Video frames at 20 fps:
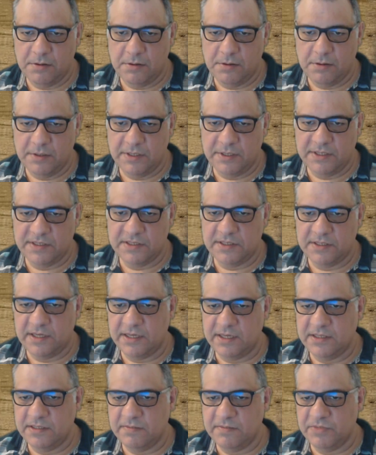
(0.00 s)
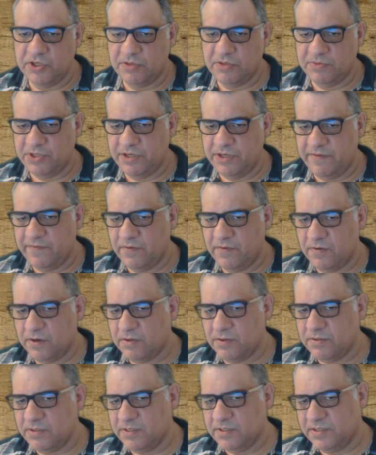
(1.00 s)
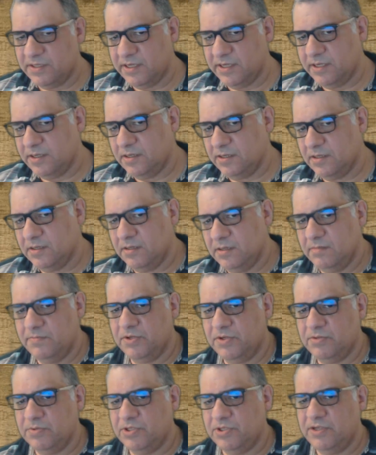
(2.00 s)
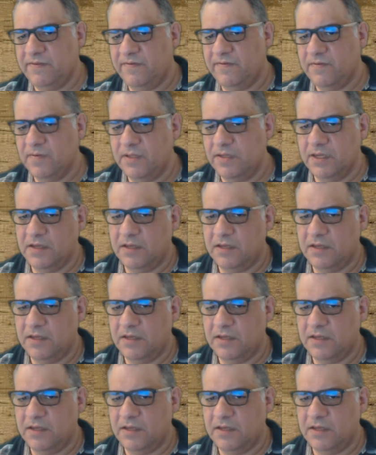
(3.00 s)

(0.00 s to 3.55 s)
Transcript: This takes the bishop g4. Hold on a sec. Bishop g4 there.